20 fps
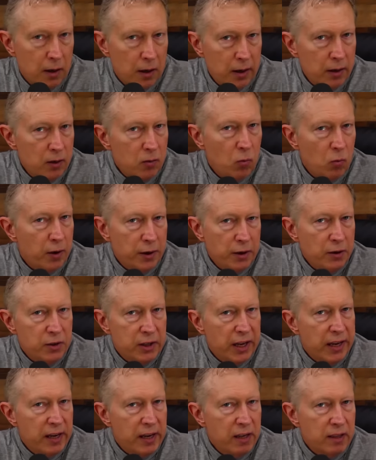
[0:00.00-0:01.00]
I don't want you
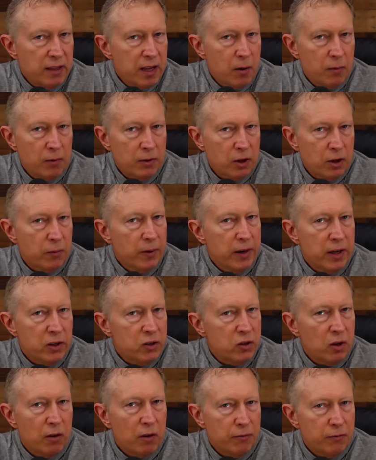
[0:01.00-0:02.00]
taking that with a grain
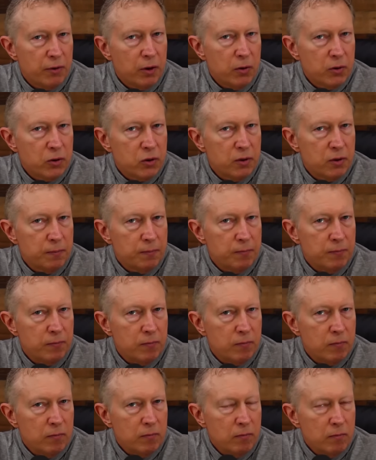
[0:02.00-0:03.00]
of salt, folks.
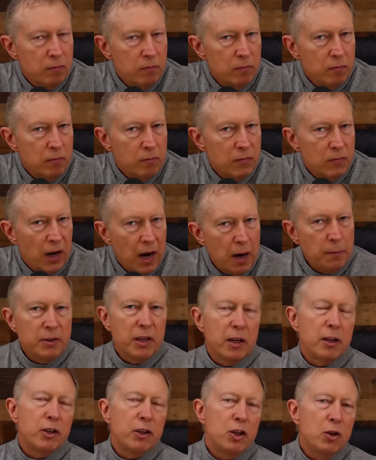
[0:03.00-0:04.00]
I'm
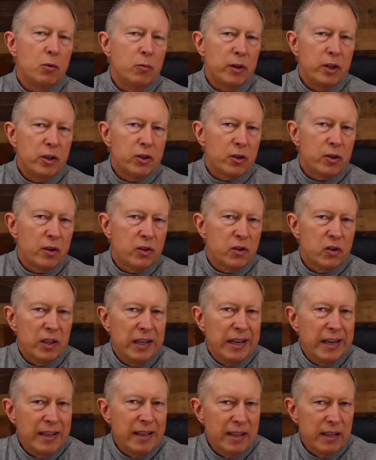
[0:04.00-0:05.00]
telling you, when you start
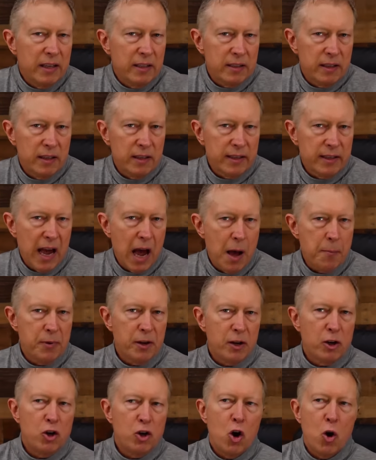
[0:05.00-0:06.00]
seeing these things
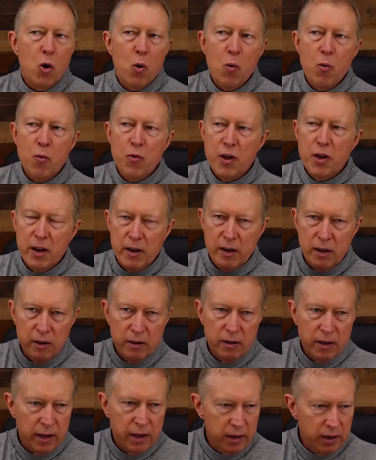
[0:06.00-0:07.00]
happen, know
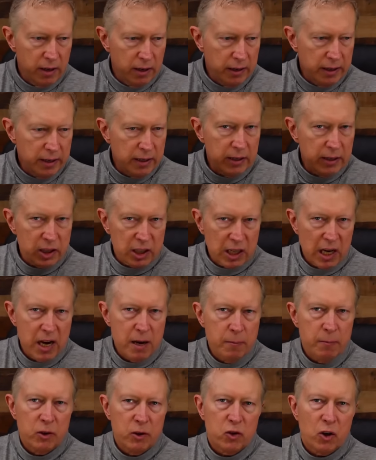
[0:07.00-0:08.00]
that it is
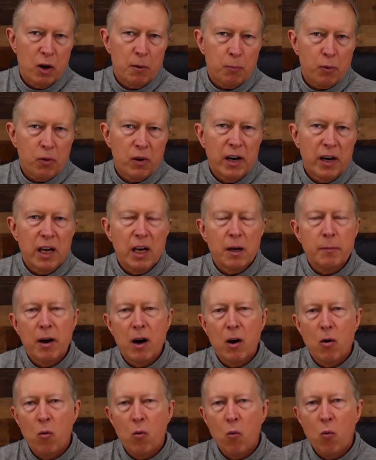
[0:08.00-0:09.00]
time to start praying
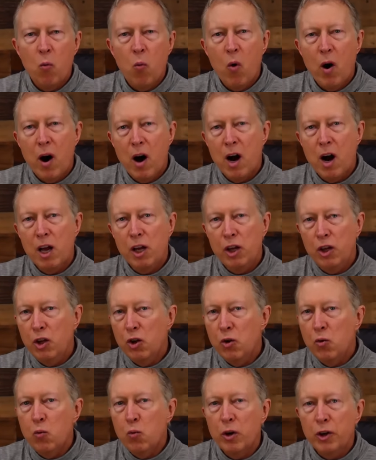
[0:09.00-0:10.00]
about what
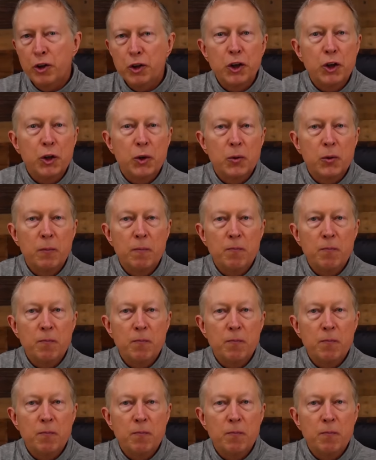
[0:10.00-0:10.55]
you would do.